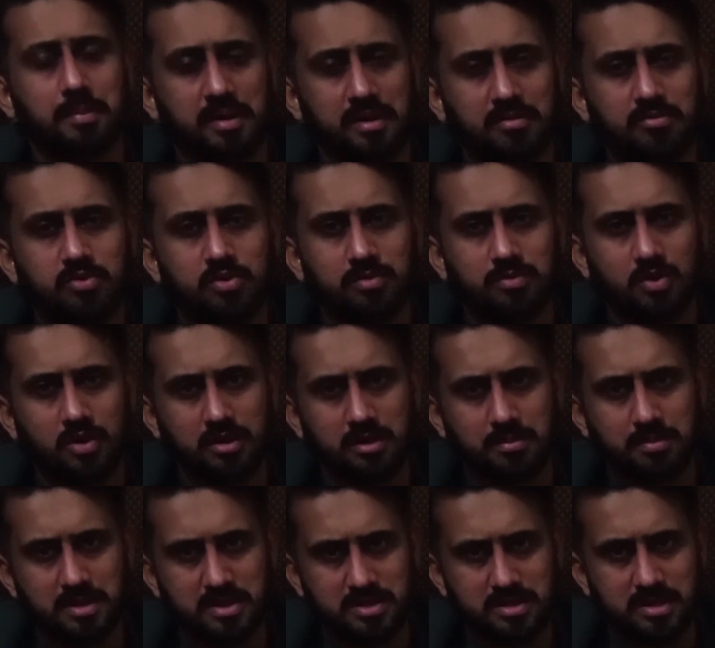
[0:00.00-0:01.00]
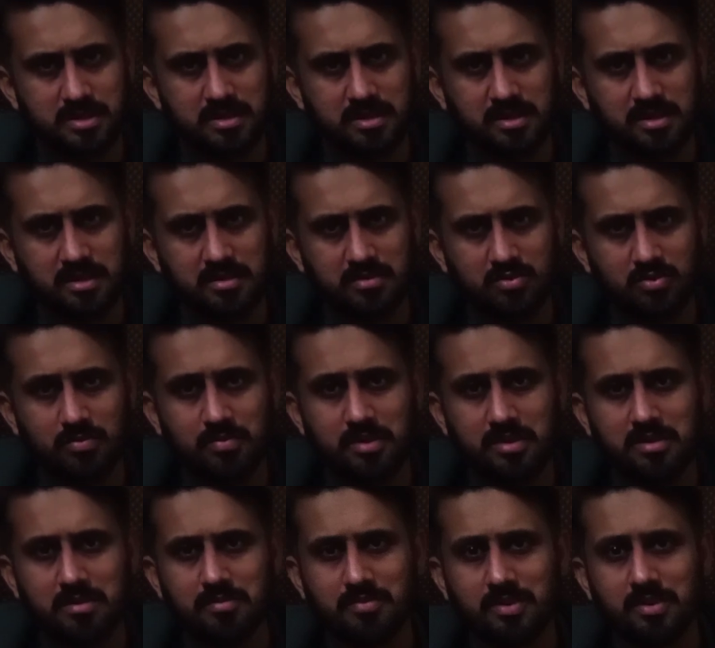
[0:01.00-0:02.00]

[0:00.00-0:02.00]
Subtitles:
painful for the patient. So patient